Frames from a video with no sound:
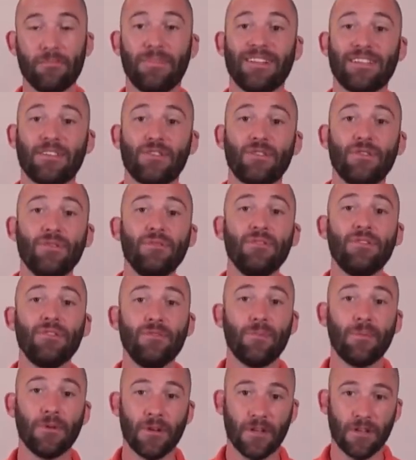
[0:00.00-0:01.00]
but as soon as
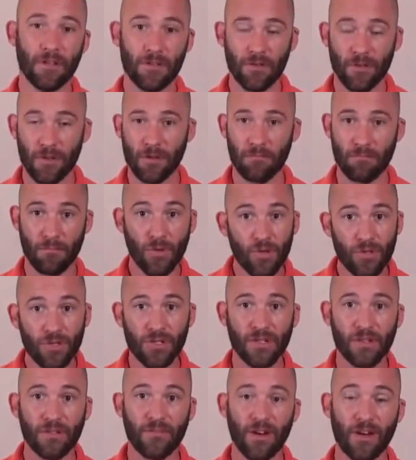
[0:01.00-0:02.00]
you put it into a
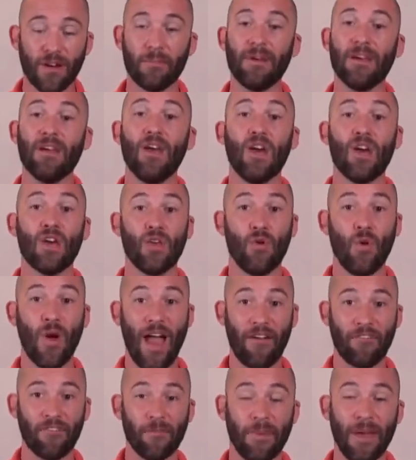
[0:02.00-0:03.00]
commercial environment, you
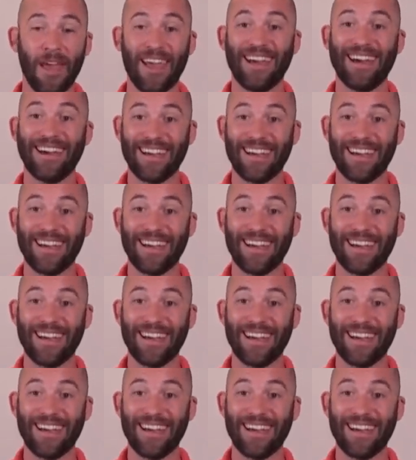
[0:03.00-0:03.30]
have to pay.